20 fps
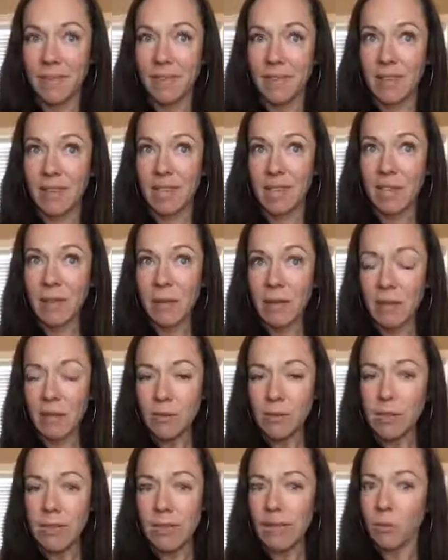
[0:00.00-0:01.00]
You can
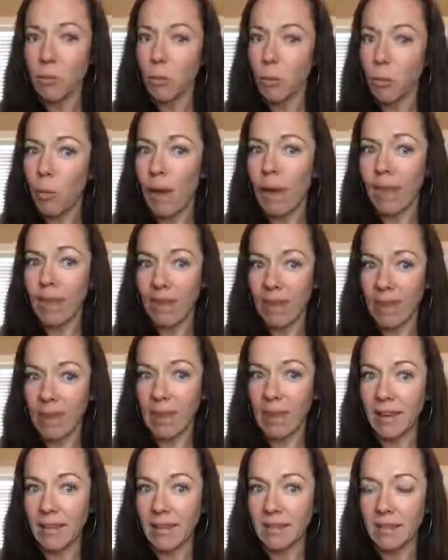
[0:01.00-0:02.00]
use like one
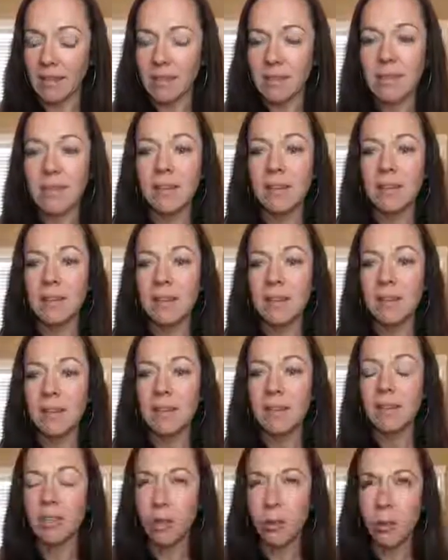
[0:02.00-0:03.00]
thing to clean
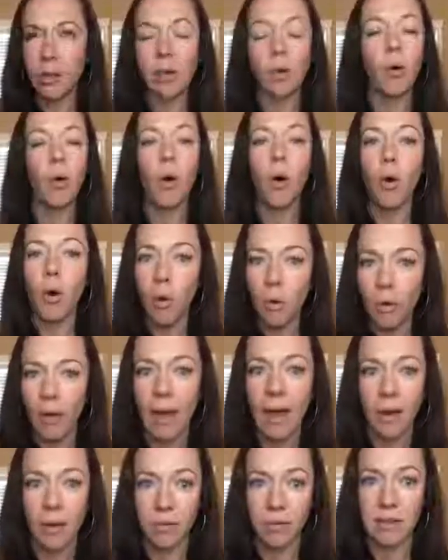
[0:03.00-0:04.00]
your whole
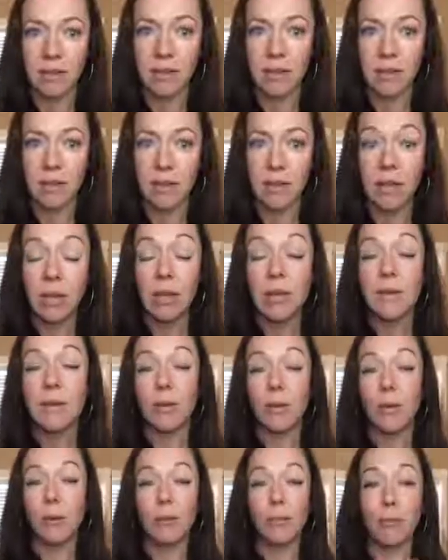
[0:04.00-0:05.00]
house.
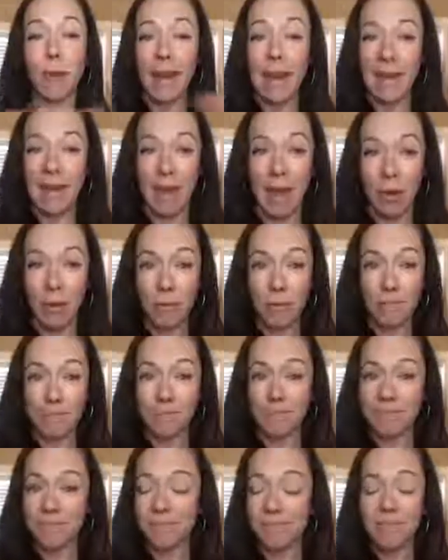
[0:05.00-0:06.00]
So if right now
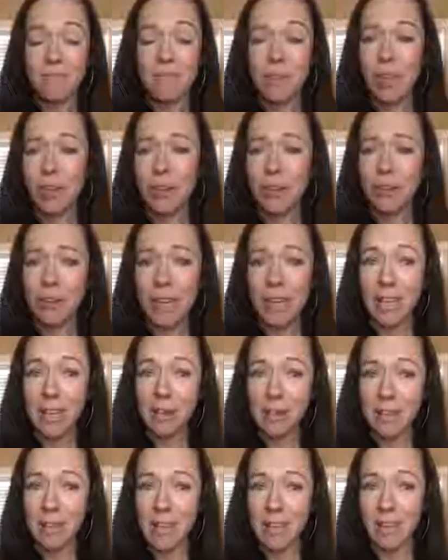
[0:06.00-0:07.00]
you're like, you
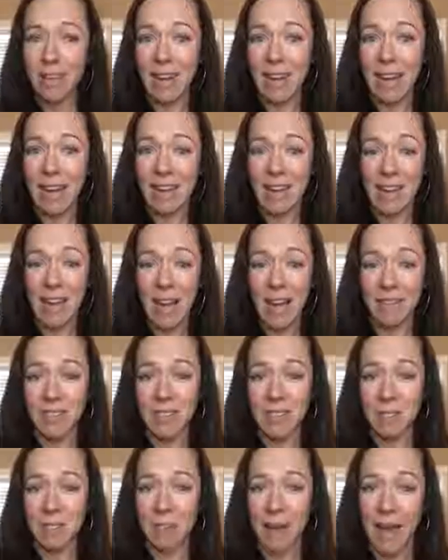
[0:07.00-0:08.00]
said that I didn't have
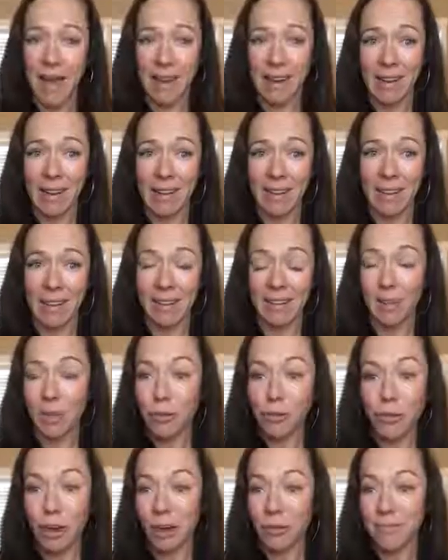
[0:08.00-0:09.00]
to buy anything. You
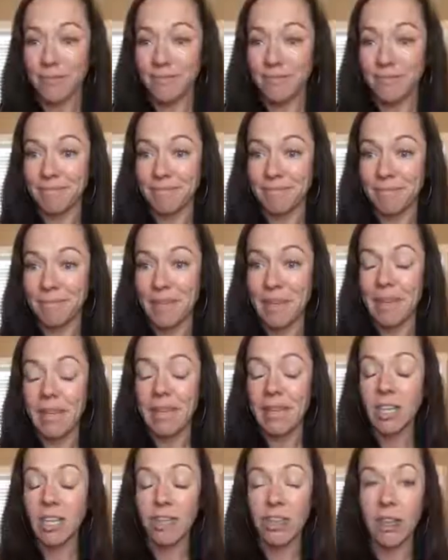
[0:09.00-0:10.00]
don't.
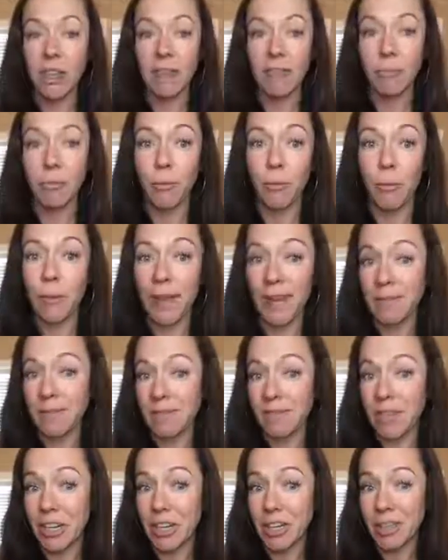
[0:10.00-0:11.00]
Do you have white
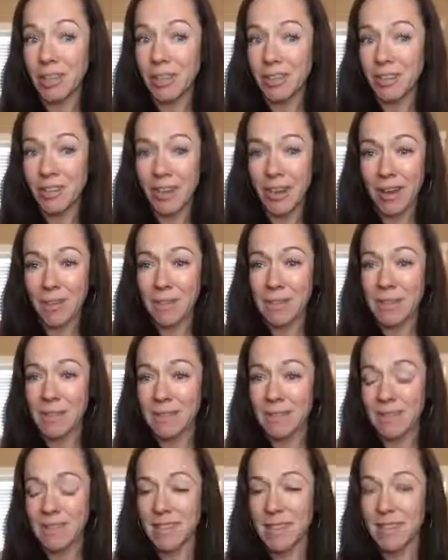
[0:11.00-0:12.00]
vinegar in your house?
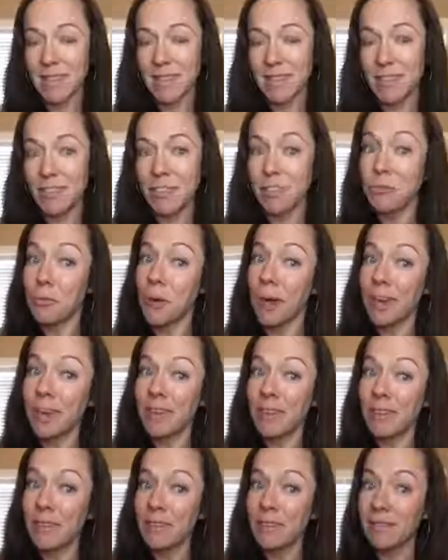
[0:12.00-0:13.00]
Do you have
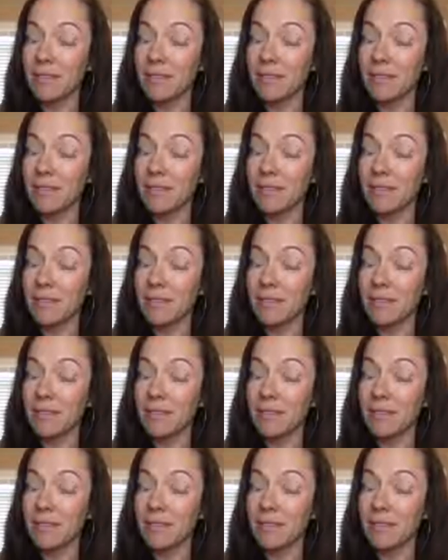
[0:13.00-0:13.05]
water?